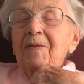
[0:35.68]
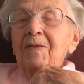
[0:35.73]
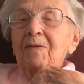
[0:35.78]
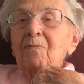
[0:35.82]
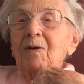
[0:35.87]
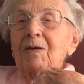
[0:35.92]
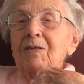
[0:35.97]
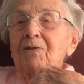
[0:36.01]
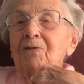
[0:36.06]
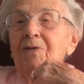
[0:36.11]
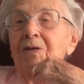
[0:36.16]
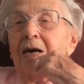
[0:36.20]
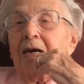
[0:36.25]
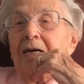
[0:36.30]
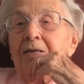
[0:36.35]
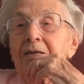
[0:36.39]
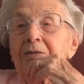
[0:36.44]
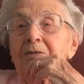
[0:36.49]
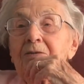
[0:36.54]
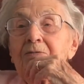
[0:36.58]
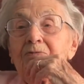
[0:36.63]
when you, I
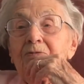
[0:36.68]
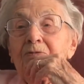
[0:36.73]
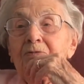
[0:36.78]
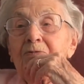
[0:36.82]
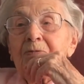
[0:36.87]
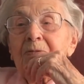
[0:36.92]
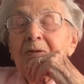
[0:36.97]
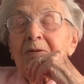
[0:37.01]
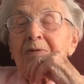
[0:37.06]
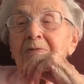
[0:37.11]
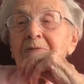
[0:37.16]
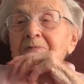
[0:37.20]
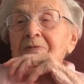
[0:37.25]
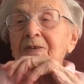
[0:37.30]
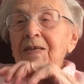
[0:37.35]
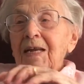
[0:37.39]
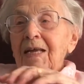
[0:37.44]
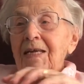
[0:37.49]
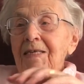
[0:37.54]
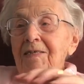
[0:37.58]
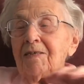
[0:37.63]
don't know if you
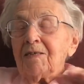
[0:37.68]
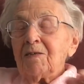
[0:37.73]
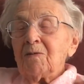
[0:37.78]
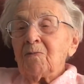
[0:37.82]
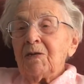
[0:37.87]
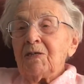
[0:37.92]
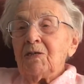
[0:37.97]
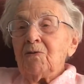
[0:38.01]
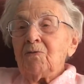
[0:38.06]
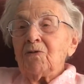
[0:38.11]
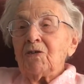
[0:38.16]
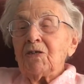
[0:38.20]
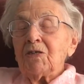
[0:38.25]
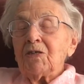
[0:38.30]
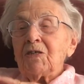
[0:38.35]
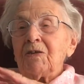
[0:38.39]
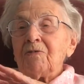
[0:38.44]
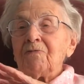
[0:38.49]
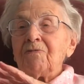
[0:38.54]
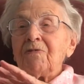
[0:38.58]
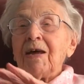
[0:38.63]
realise it, when you used to
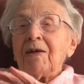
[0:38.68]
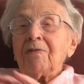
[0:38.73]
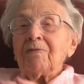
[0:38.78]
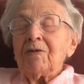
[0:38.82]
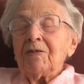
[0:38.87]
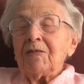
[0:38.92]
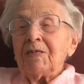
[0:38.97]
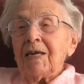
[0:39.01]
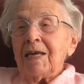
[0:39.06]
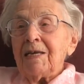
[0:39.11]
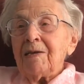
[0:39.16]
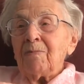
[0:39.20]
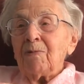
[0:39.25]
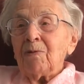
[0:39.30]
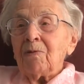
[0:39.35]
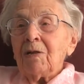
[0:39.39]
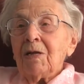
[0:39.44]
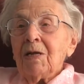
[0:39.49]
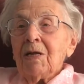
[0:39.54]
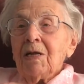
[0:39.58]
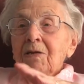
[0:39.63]
sit round the
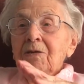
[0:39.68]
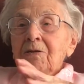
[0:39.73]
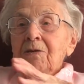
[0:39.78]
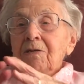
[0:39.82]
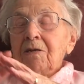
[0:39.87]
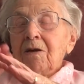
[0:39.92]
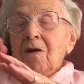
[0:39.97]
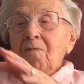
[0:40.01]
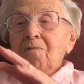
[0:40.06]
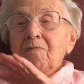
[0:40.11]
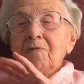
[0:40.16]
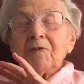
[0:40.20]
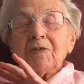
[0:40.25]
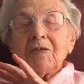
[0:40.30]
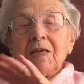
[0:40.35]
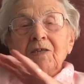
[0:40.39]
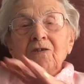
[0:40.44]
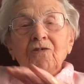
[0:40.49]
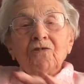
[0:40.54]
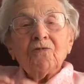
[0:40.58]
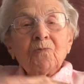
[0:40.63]
table, the
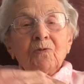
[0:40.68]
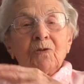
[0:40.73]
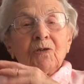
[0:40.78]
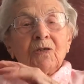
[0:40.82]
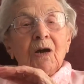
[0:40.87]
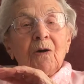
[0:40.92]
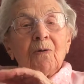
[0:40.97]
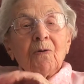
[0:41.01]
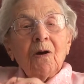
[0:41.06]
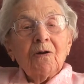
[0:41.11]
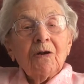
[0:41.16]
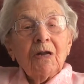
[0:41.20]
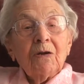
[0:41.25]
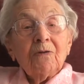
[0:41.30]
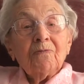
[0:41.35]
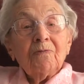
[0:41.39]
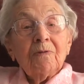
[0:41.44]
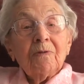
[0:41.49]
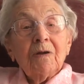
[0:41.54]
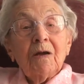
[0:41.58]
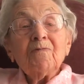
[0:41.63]
conversation would go
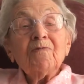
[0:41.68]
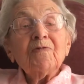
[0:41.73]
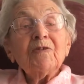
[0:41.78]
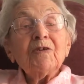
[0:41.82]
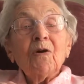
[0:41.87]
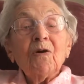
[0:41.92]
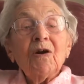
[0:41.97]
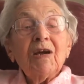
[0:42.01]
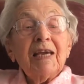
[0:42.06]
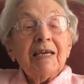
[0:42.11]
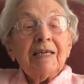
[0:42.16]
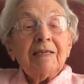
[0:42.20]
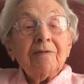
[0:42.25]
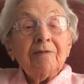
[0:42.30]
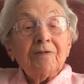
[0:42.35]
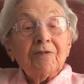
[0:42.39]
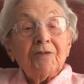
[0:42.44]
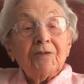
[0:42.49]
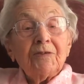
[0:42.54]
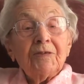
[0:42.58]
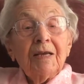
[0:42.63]
on over your
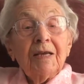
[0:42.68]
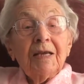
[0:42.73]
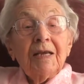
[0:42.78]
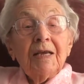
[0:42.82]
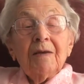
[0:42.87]
heads,